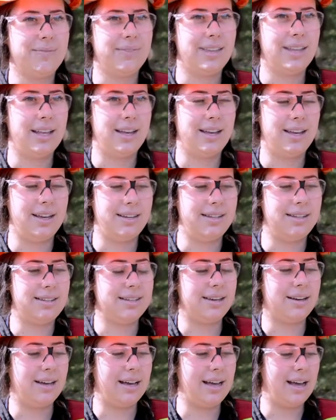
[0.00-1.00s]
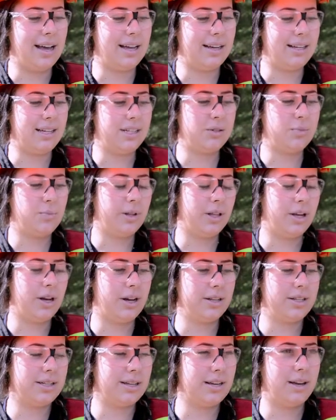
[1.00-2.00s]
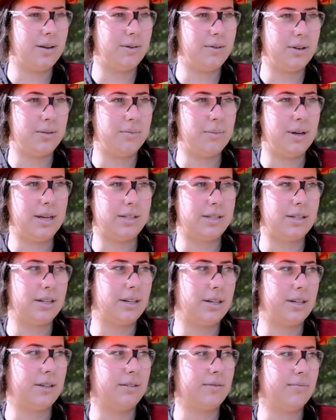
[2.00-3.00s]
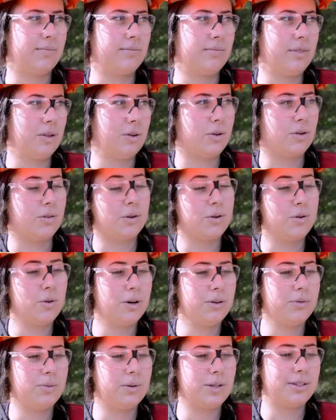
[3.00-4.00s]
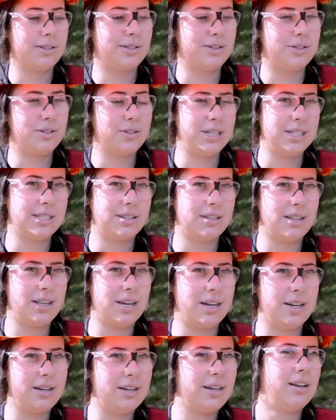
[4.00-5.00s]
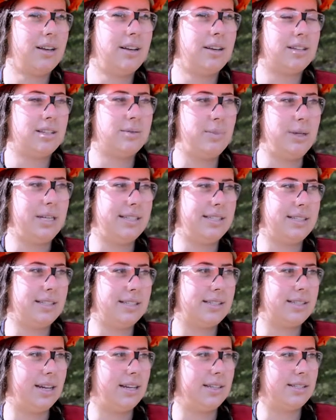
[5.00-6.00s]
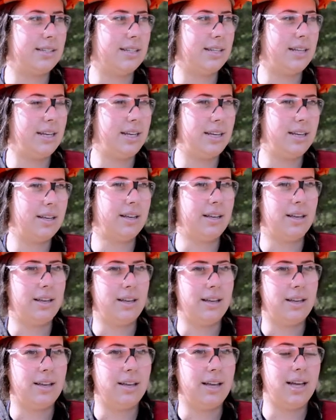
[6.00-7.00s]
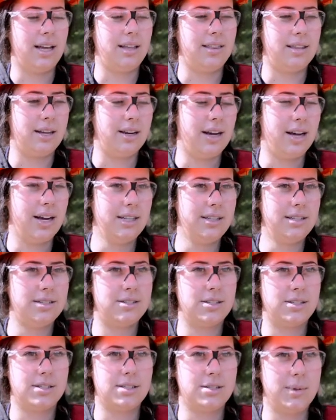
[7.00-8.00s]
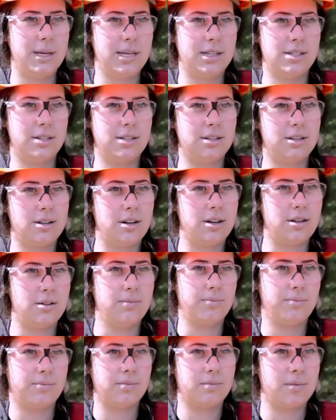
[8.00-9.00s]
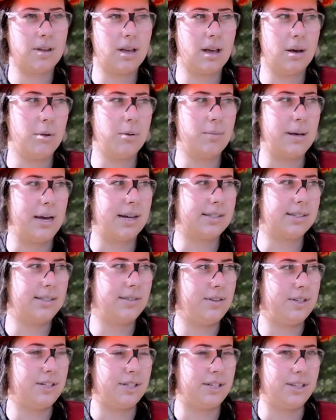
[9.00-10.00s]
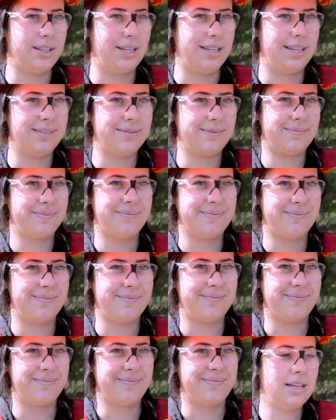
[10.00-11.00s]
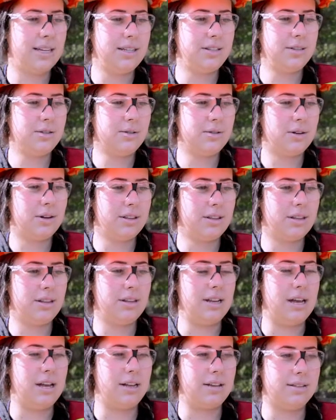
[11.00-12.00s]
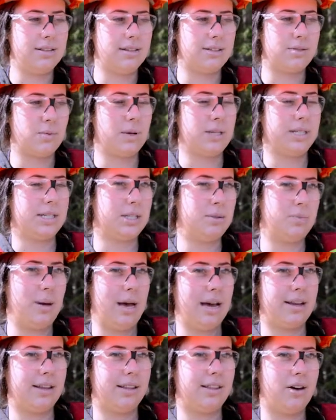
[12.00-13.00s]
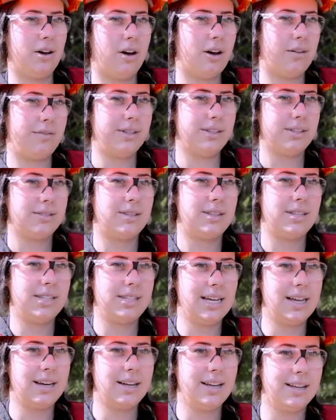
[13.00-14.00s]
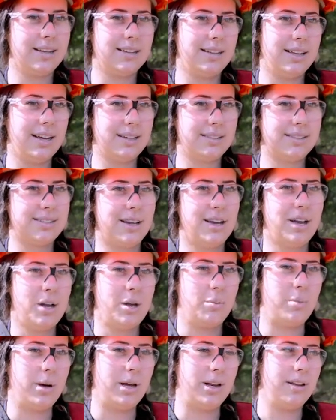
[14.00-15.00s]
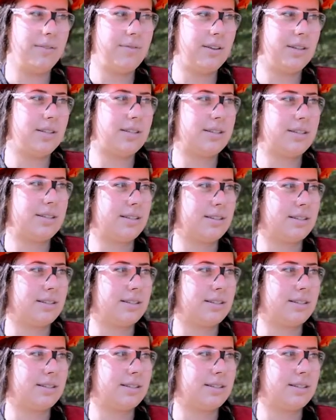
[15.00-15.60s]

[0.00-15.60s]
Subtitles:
And at each plot, I would measure or record what trees are there, species density, and their heights just to make sure they're all coming back sufficiently. They do all the analysis once it's back in the office with the data I collect, but if it's